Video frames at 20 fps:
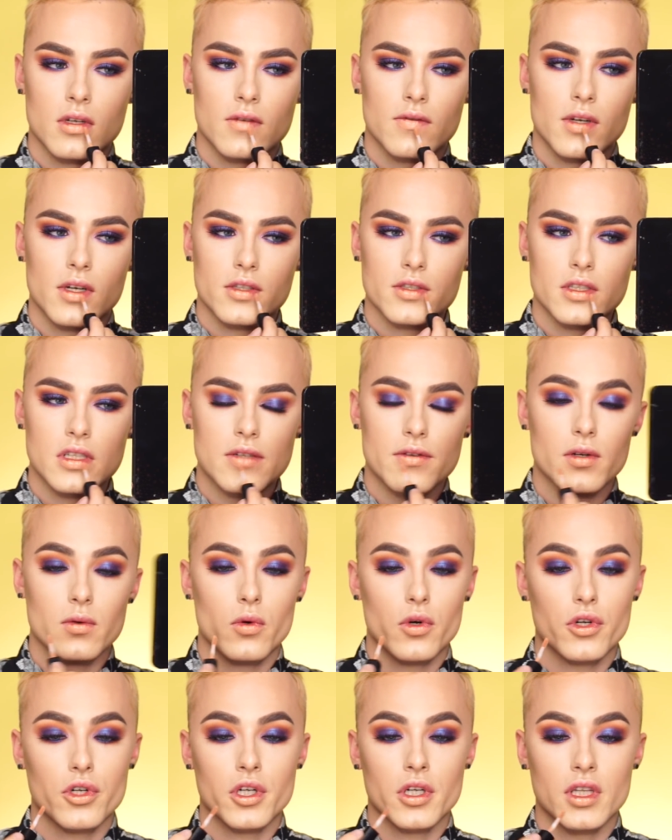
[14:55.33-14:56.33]
I've actually never
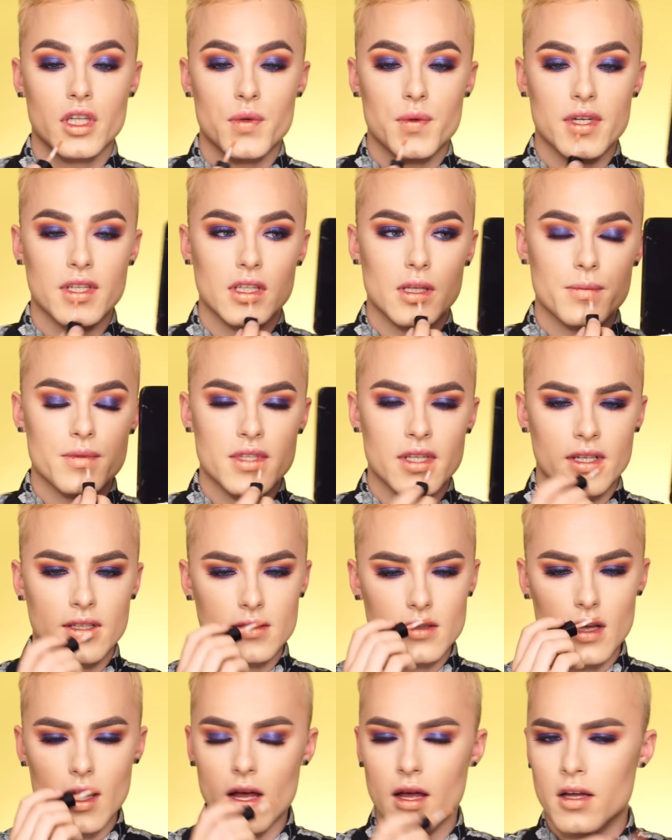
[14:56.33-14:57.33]
worn her liquid
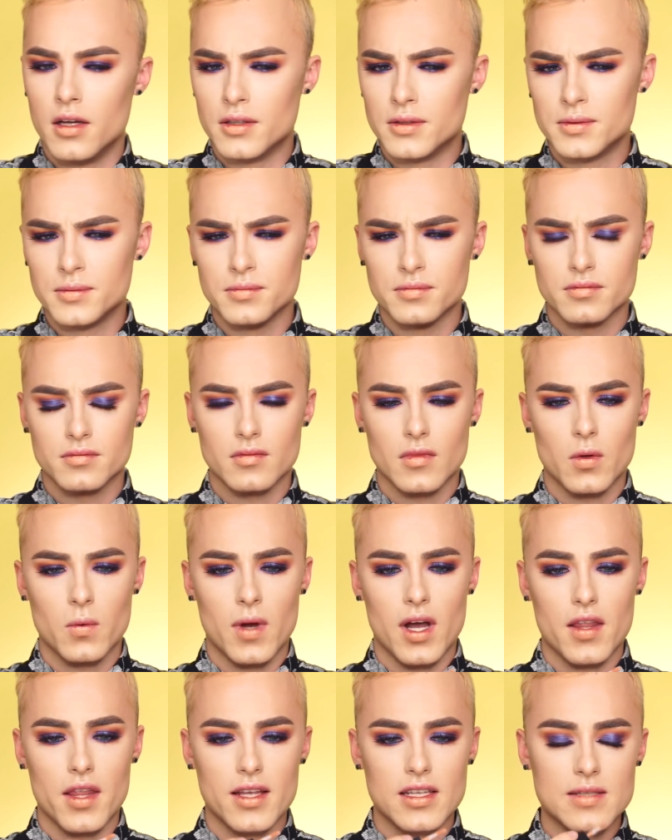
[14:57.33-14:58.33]
lipsticks.
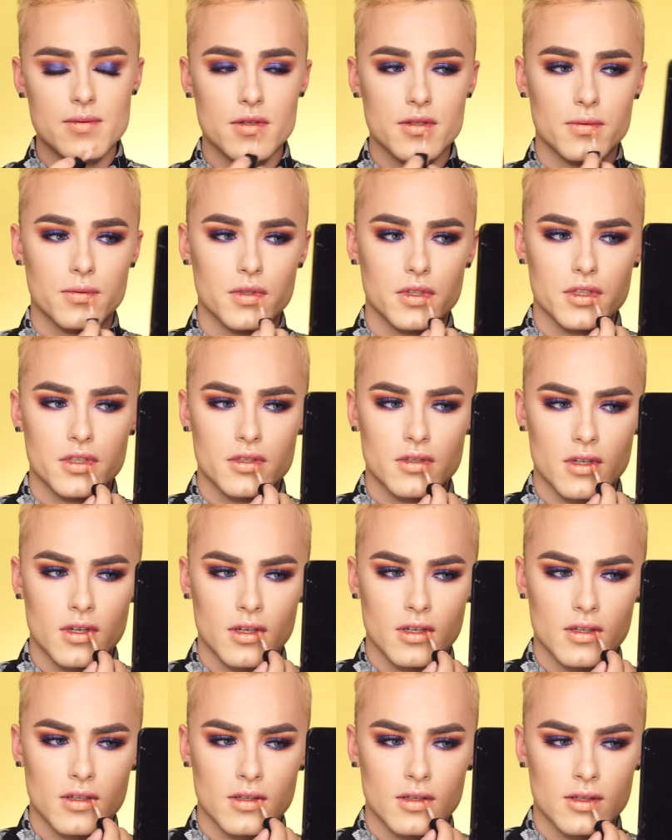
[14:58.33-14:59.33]
Wow, that smells really
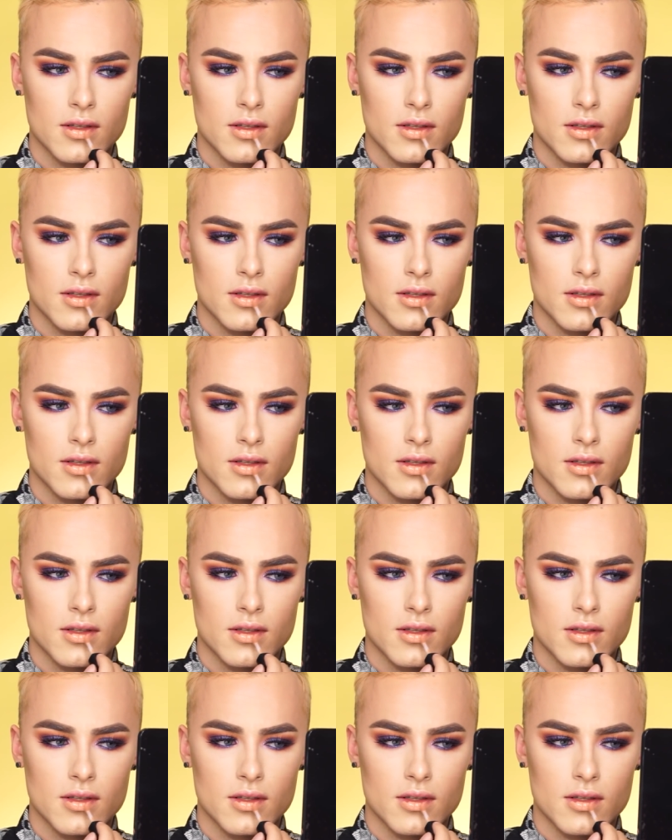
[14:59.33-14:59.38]
strong.